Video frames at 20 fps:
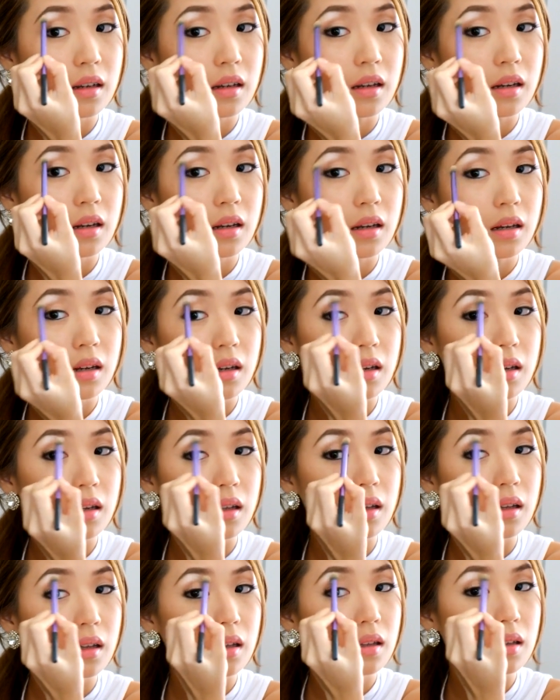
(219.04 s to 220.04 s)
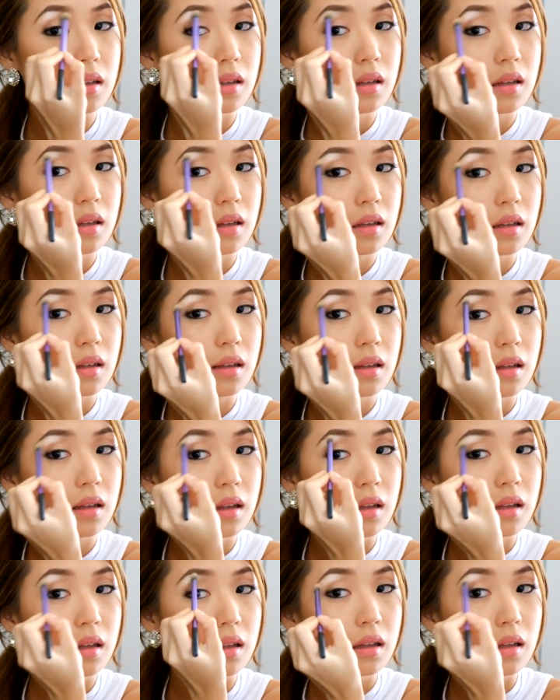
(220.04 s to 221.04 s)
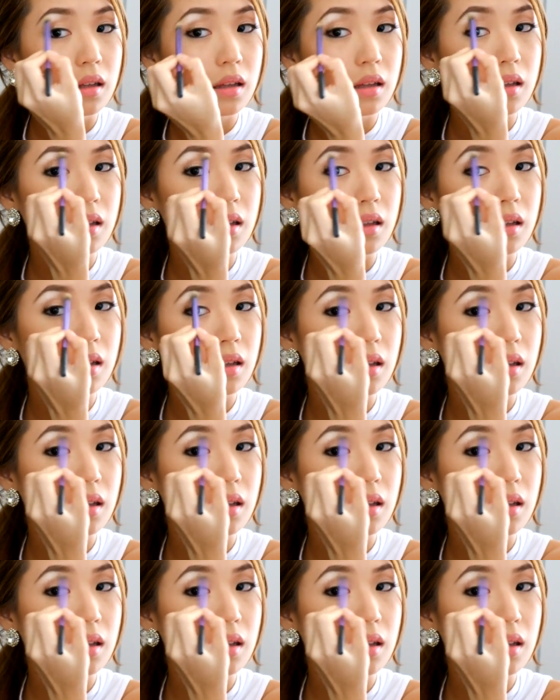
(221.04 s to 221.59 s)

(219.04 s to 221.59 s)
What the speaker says: No one is speaking in this clip.